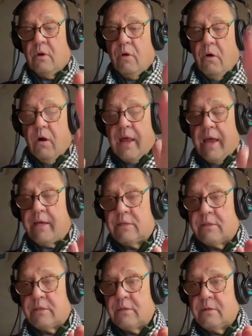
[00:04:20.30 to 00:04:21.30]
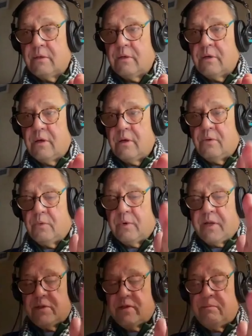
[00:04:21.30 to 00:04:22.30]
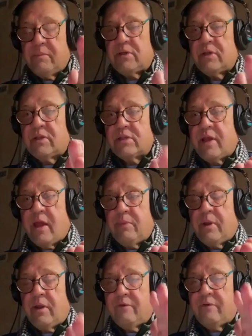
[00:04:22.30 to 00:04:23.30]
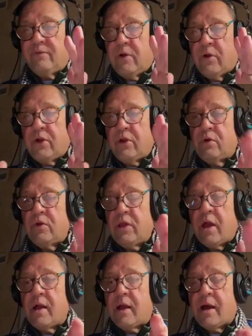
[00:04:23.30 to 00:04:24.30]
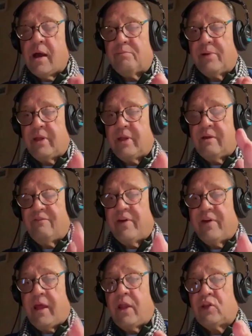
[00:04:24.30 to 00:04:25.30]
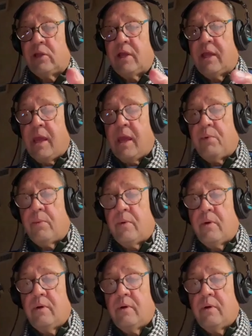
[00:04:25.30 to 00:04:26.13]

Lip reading: or less, what is the mission statement of your new young company, the Financially Capable?